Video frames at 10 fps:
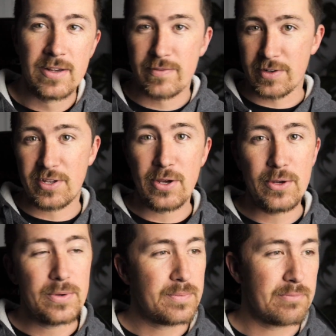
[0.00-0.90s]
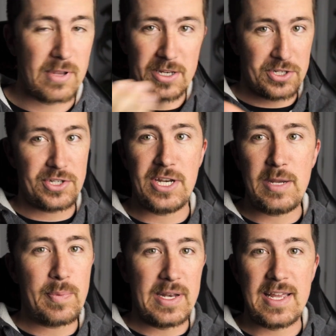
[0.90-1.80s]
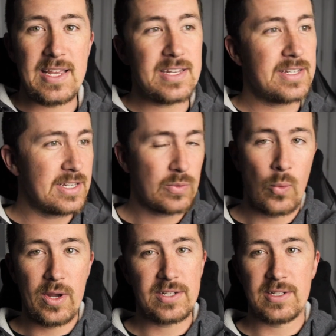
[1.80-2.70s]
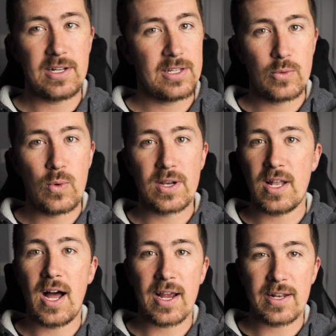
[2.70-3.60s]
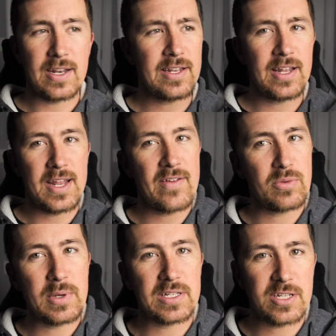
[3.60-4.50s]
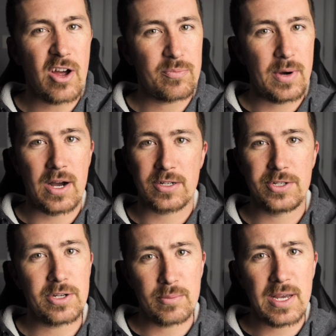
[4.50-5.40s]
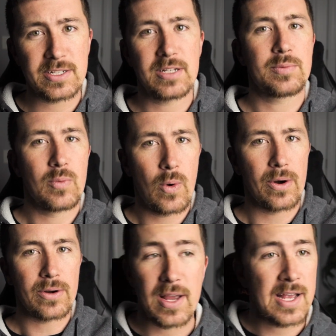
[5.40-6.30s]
For 2, it's cheap and easy. It's literally one light, and it doesn't have to be a softbox. You can make something work.